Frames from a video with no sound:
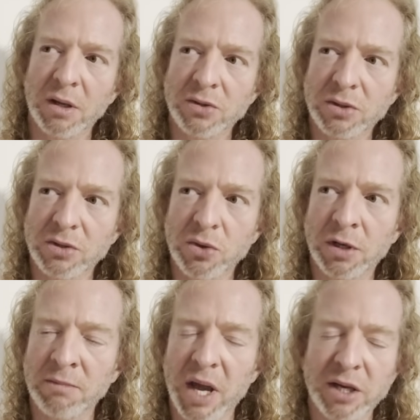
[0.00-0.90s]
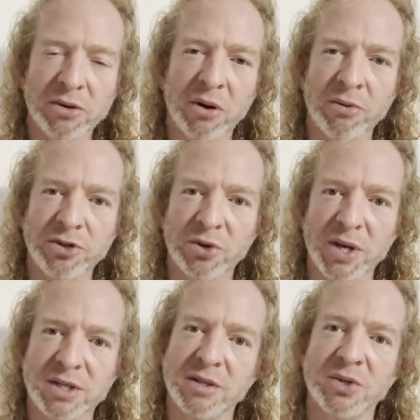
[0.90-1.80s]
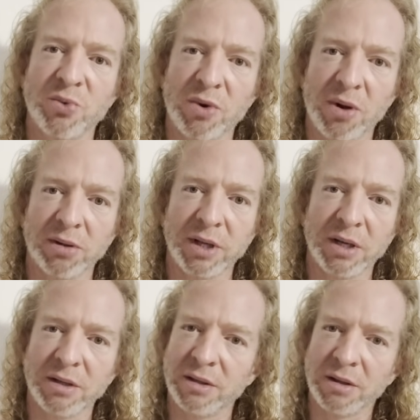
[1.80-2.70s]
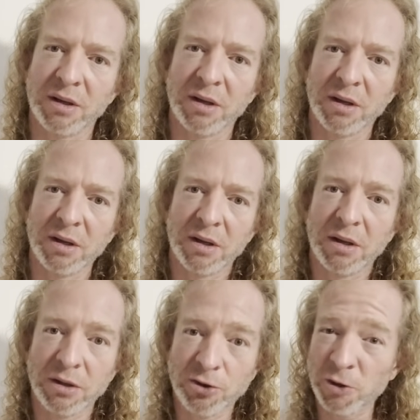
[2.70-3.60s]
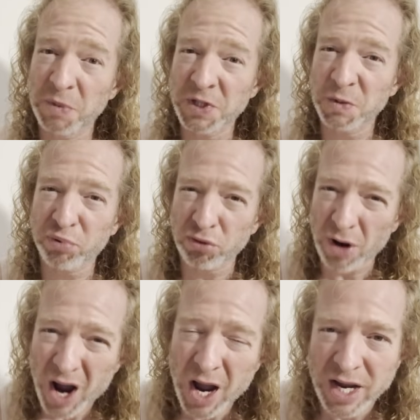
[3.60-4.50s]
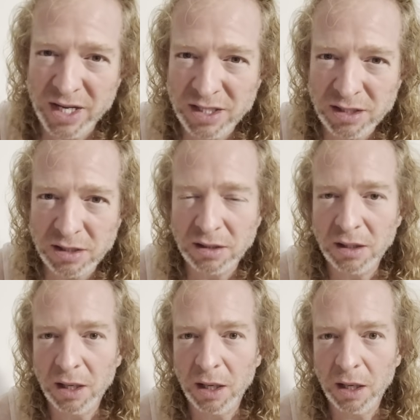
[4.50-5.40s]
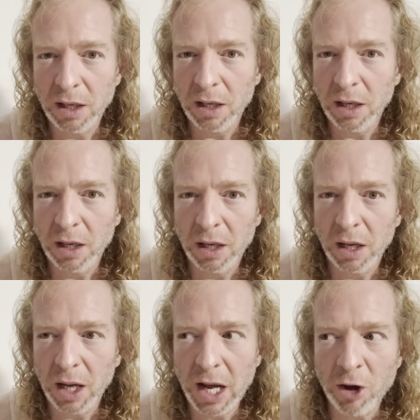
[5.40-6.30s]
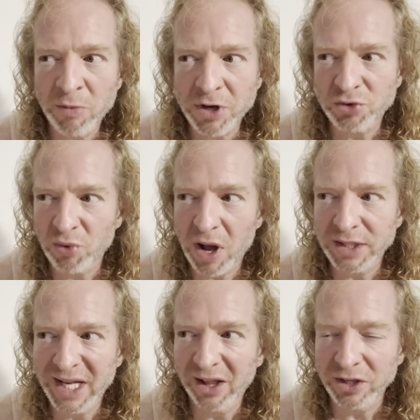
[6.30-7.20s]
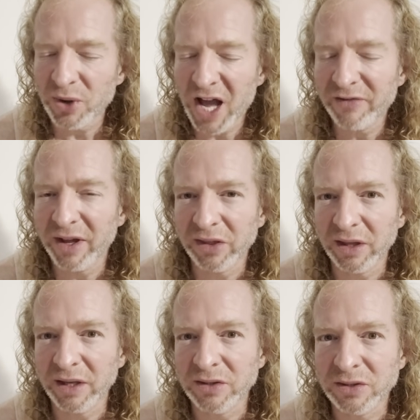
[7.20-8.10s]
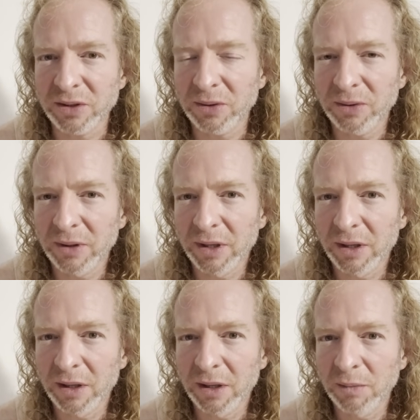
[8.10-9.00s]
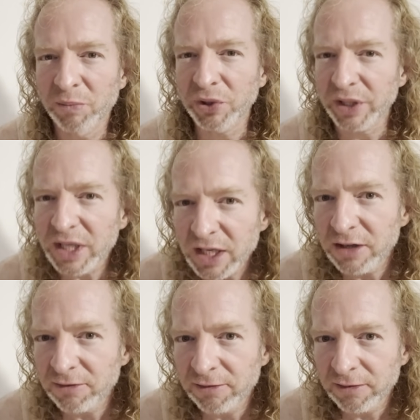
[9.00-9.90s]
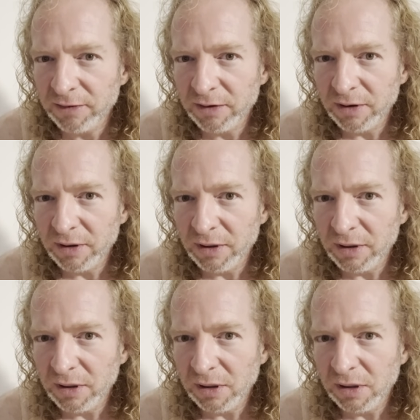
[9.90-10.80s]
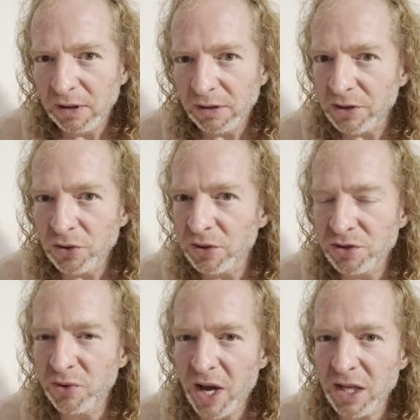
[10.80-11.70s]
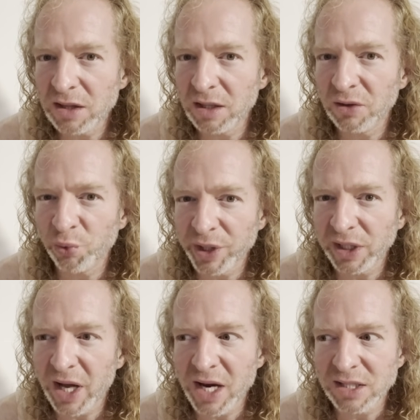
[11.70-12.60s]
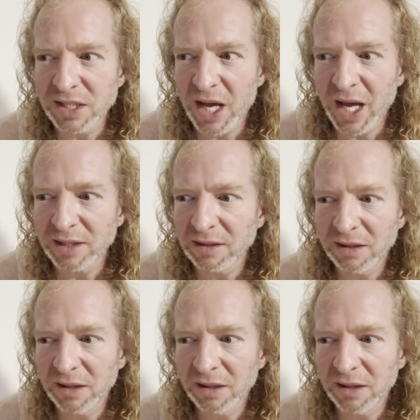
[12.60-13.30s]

So you can make your own choice in this world, and you'd be surprised how much raw talent you have at things. So believe that you can do anything, and realize that,